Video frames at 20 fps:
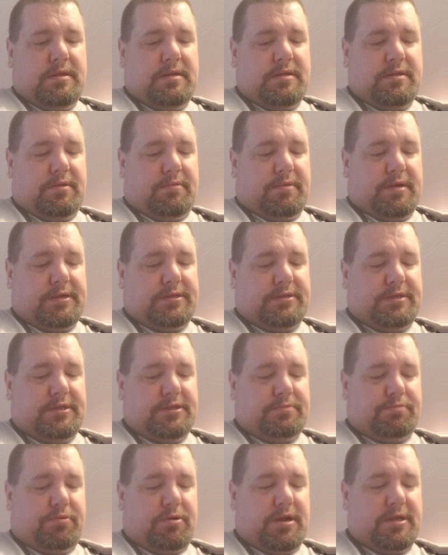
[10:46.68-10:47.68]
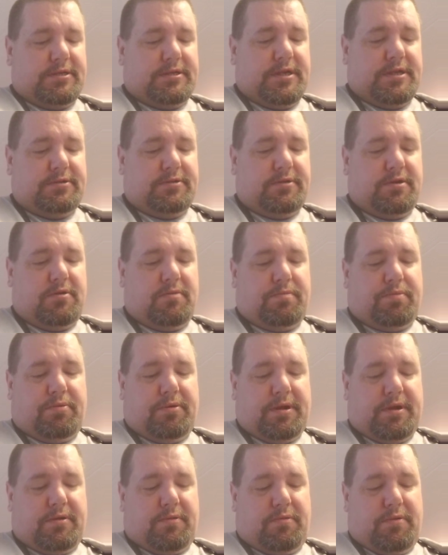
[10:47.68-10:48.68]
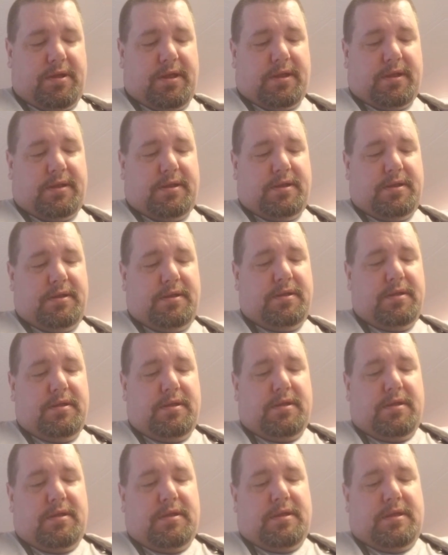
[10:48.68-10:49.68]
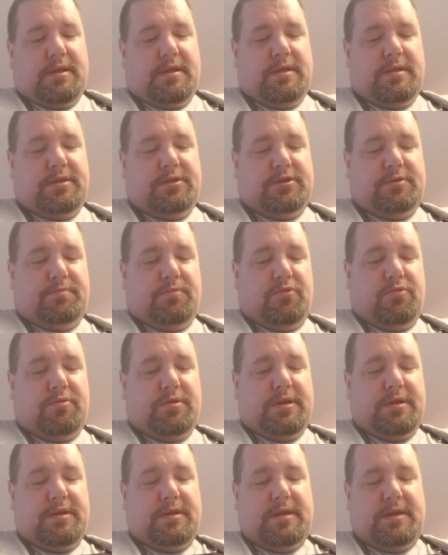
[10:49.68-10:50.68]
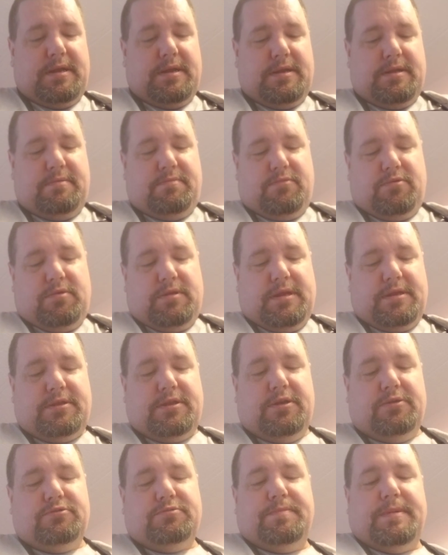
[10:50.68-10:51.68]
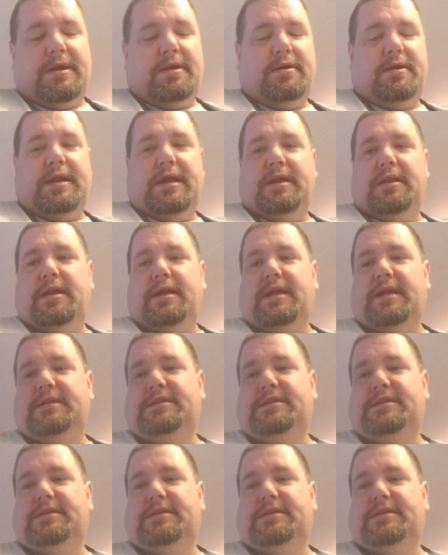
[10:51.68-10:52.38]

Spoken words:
the rest of this process will go pretty quick this morning. And then we'll let these marinate, like I